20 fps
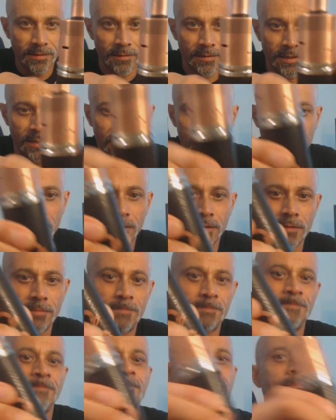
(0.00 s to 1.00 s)
Looking
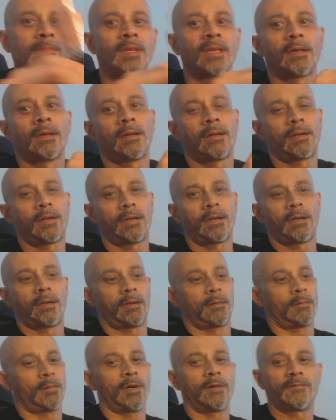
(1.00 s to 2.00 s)
good.
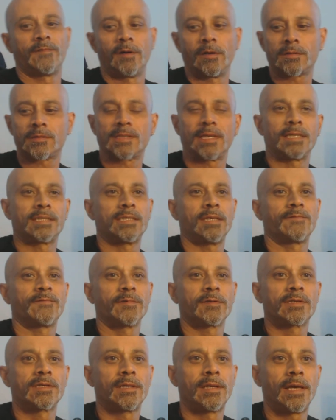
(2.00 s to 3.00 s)
Well, folks, that's it
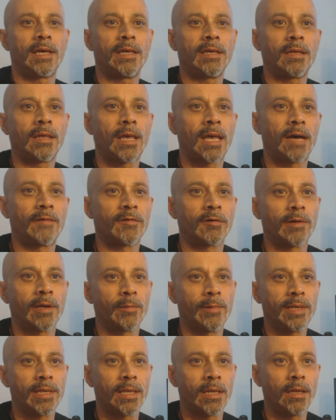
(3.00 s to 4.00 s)
for today. Have a
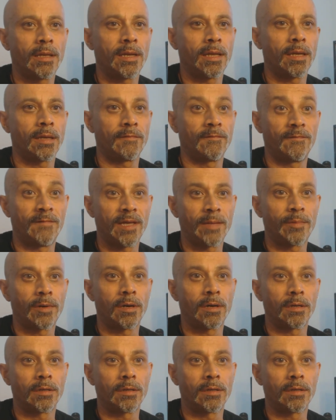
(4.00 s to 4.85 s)
great weekend and vape